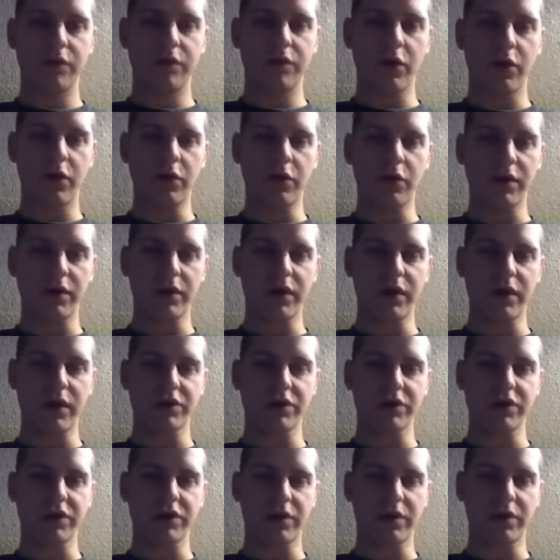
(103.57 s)

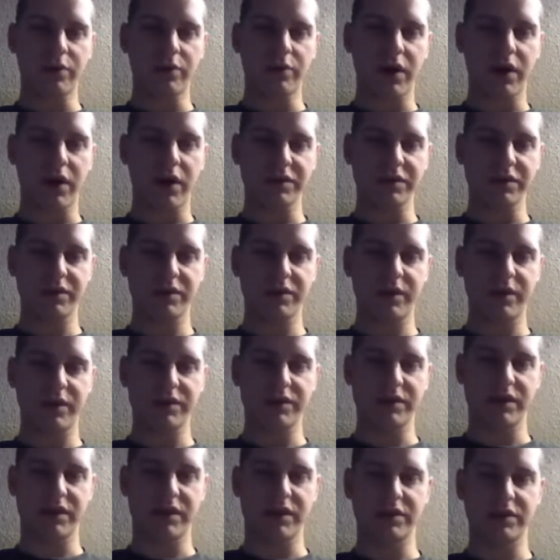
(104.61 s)
photoelectric
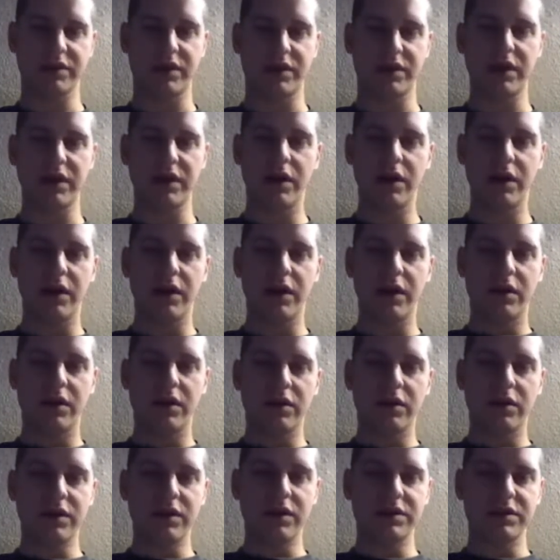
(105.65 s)
proximity sensor.
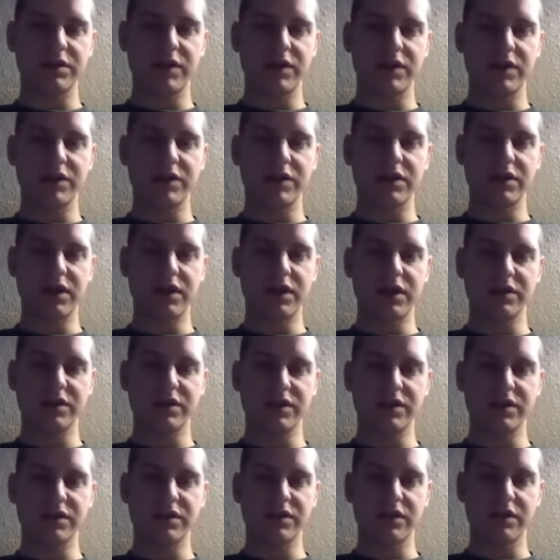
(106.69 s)
This sensor
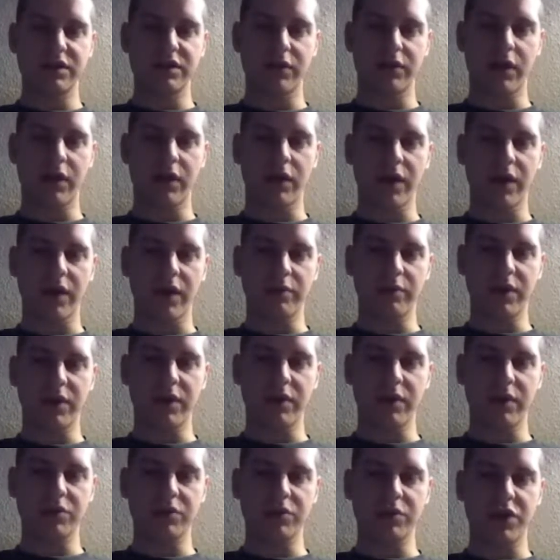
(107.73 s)
consists of a light
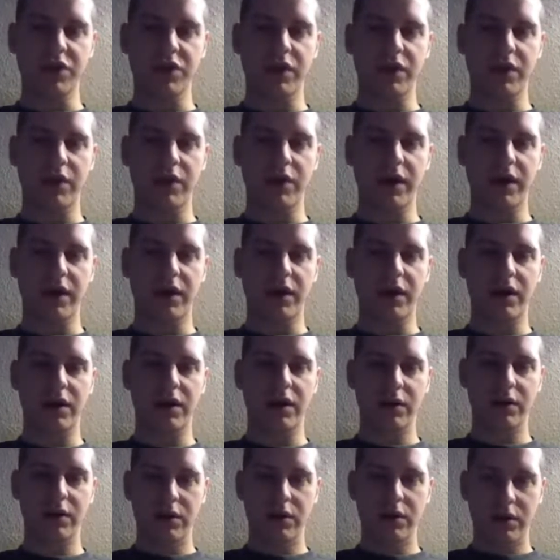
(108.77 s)
beam generator,
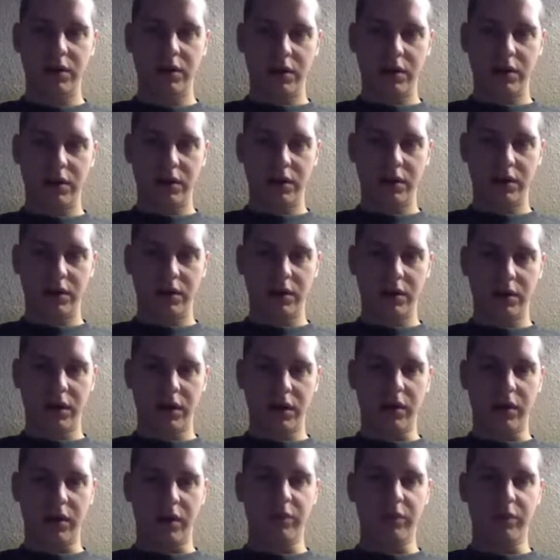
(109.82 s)

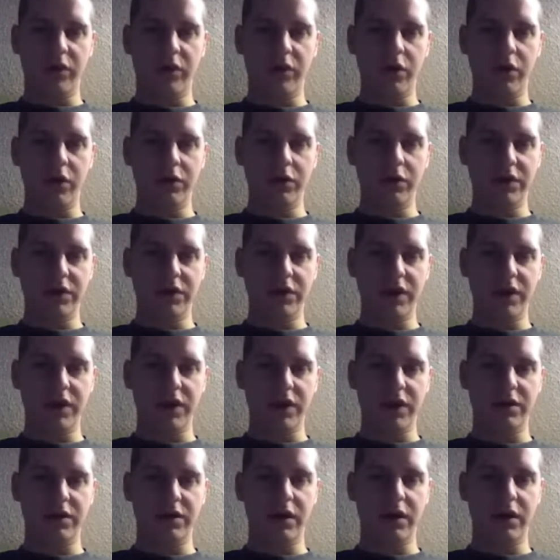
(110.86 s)
a
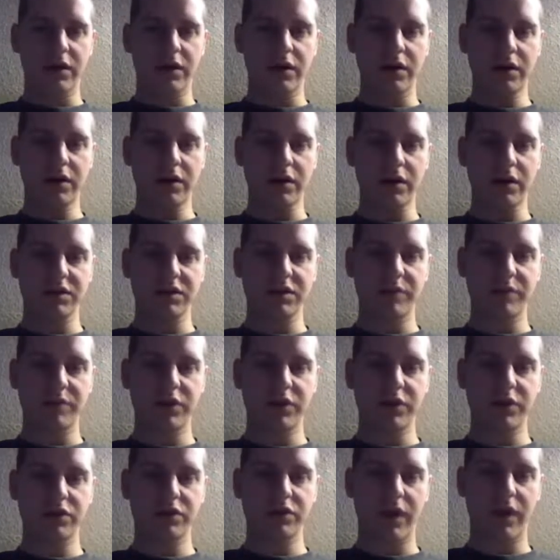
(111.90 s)
photodetector, a
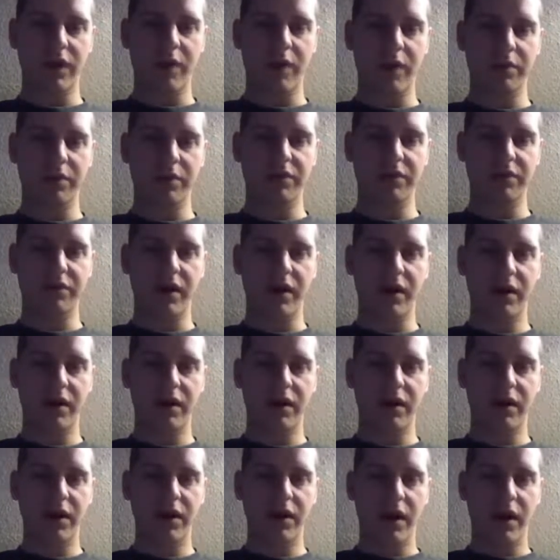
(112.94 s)
special
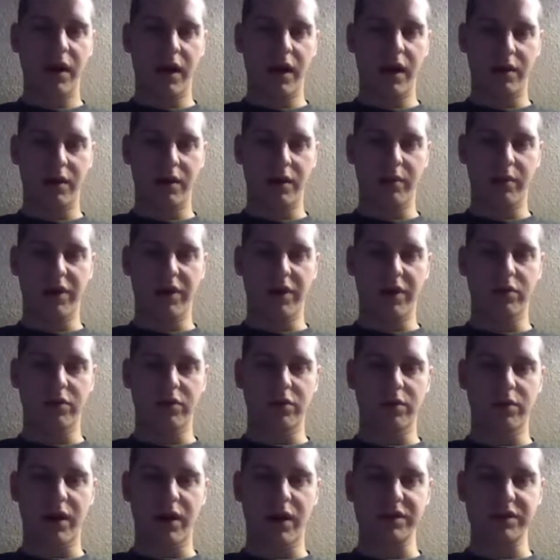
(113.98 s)
amplifier, and a
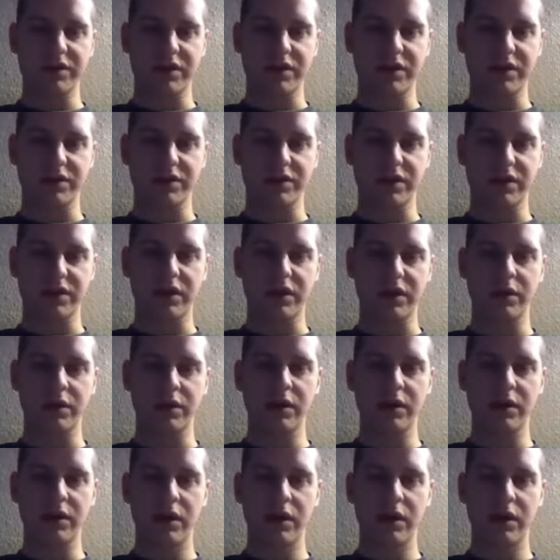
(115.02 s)
microprocessor.